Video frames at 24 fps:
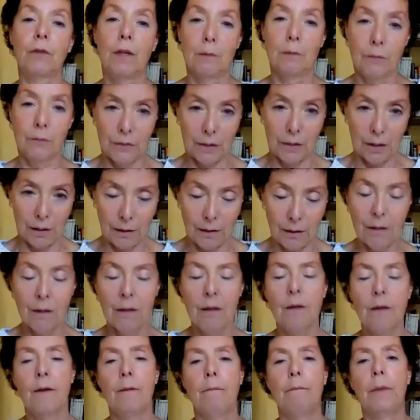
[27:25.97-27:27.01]
riboside.
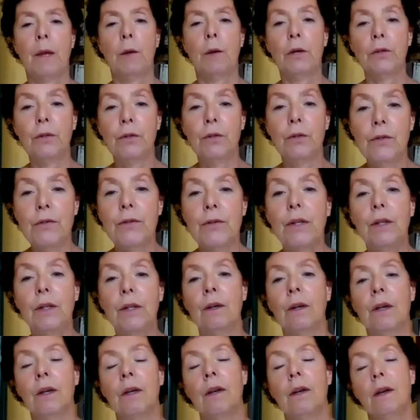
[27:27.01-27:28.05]
What do you see?